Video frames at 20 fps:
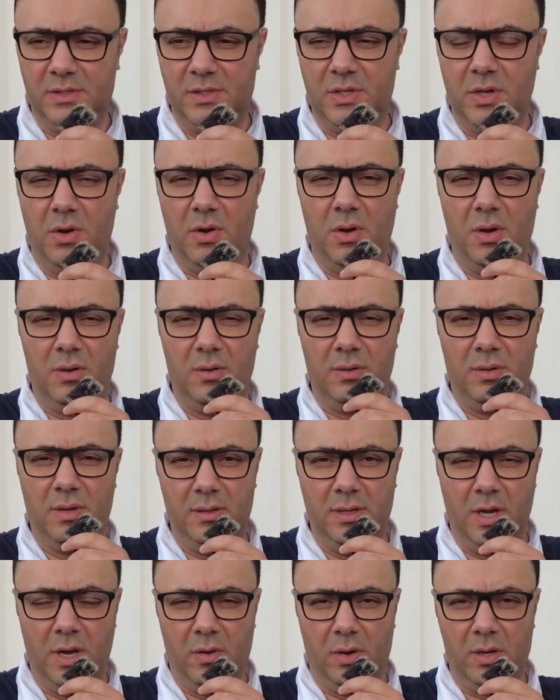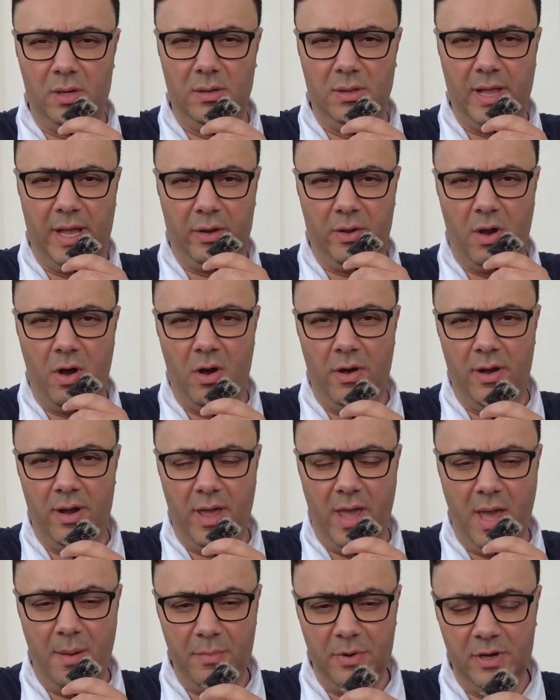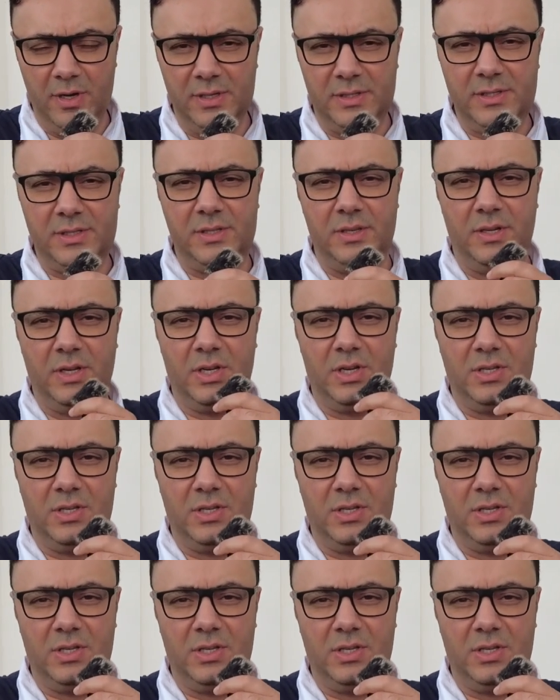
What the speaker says: So, like on Emirates and